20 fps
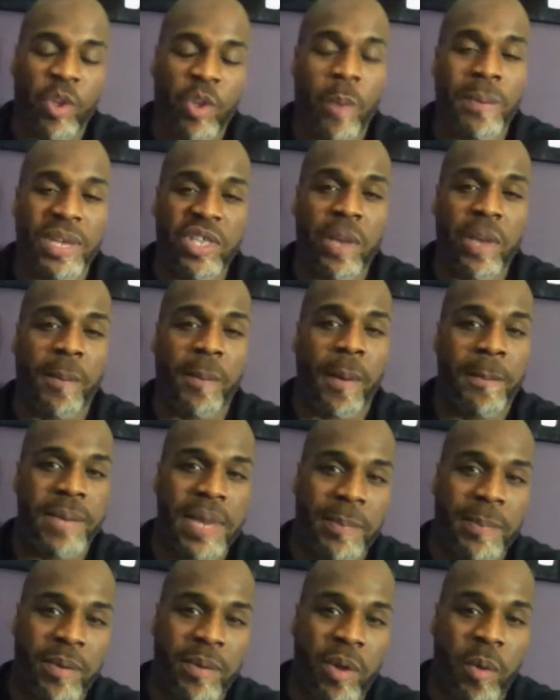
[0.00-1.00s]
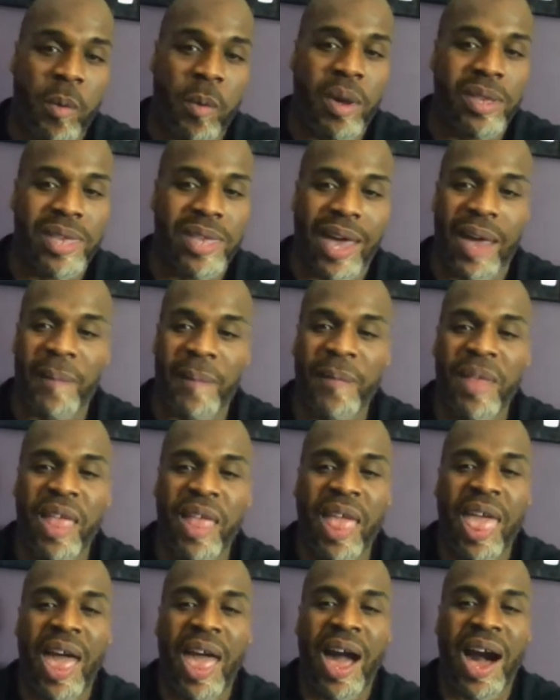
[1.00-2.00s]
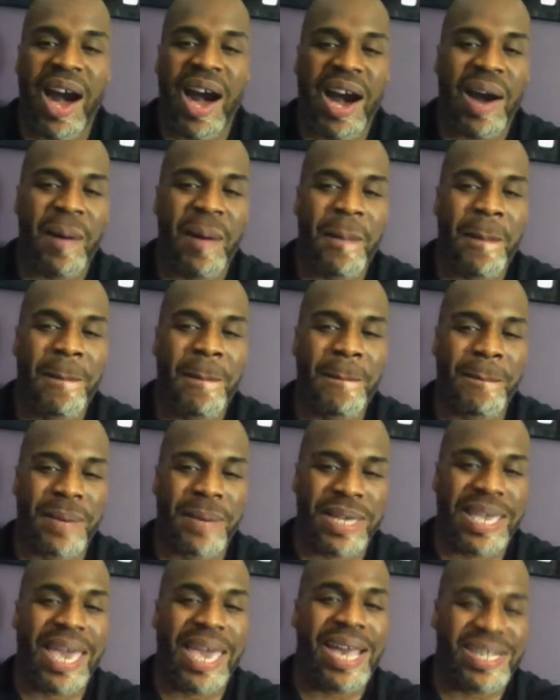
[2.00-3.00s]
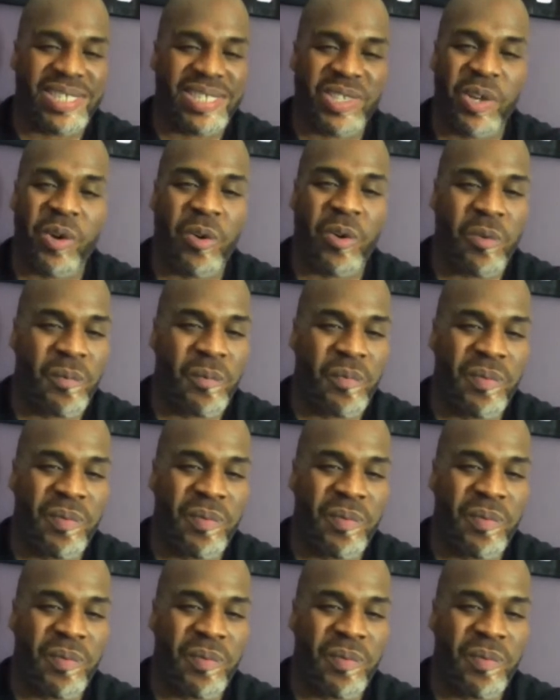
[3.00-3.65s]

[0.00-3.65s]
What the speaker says: beating up on people and whatnot. So